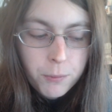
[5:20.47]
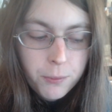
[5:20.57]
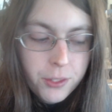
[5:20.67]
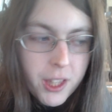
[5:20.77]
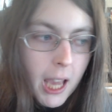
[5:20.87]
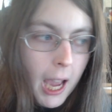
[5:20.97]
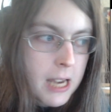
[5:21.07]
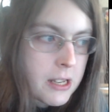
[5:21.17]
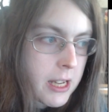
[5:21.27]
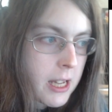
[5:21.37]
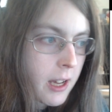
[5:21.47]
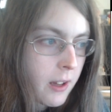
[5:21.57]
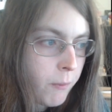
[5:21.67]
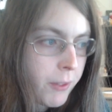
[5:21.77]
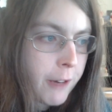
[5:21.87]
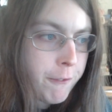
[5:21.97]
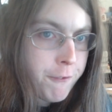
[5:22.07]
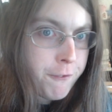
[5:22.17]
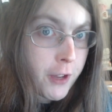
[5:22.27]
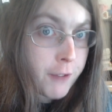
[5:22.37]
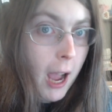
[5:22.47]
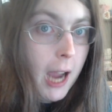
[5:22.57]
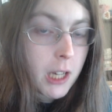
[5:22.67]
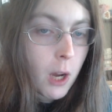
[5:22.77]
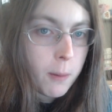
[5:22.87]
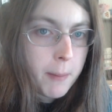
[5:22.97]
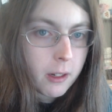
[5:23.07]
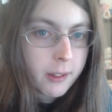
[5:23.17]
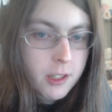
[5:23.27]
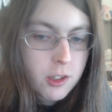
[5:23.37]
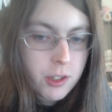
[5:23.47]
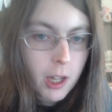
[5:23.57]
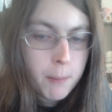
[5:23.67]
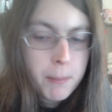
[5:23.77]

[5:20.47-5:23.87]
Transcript: The idea that, I know Americans are dumb,